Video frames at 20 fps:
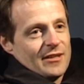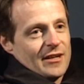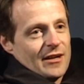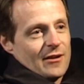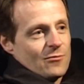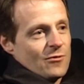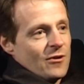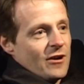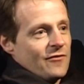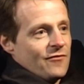
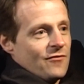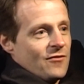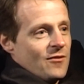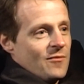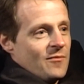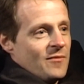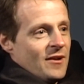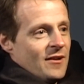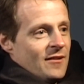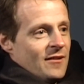right
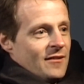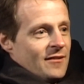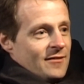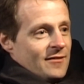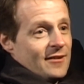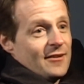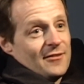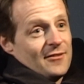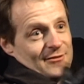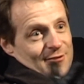from
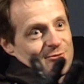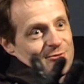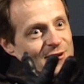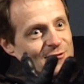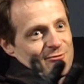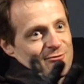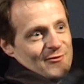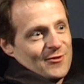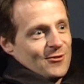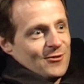the director
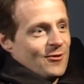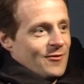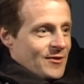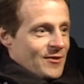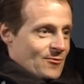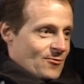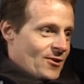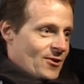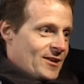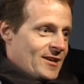of photography
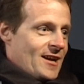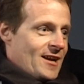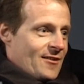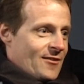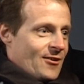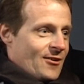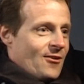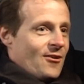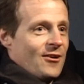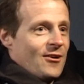right down to
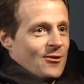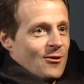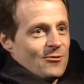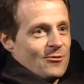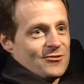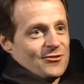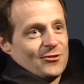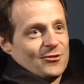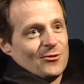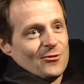the guy who holds
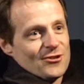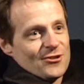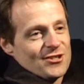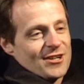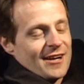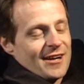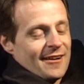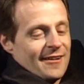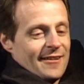the door shut,